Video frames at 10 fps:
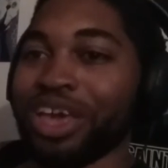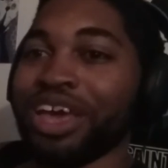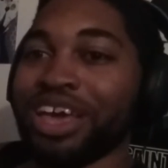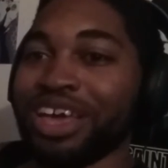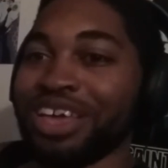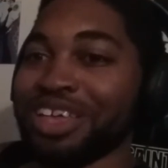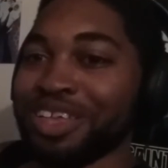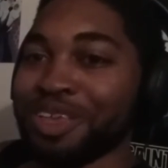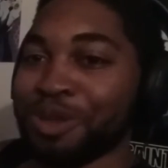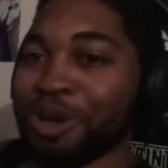okay,
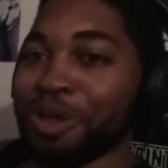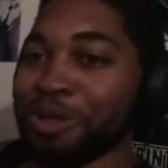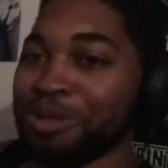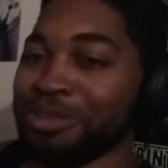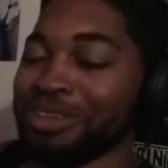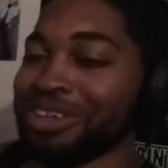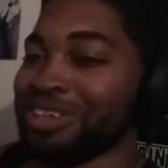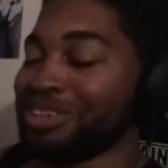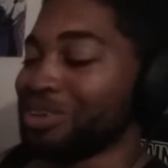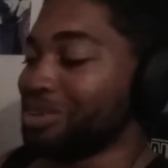you know.
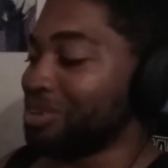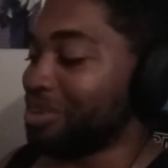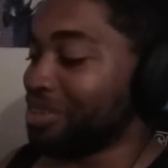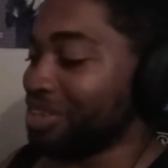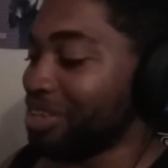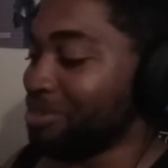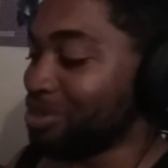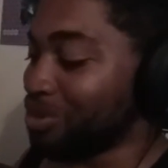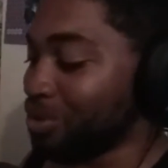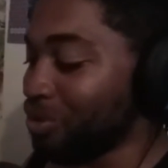So it
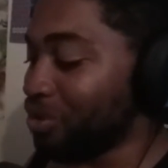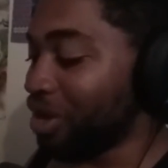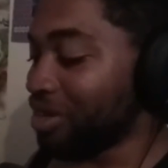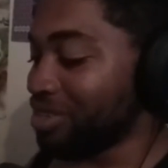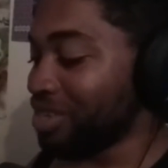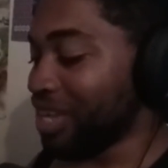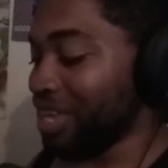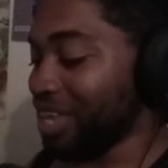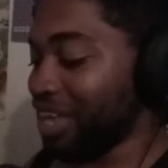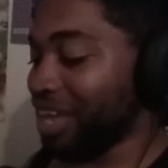was cool. I was
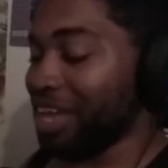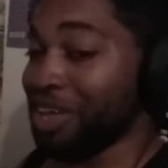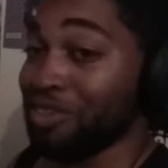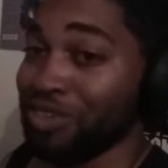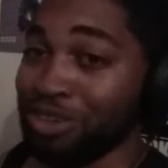like, yeah,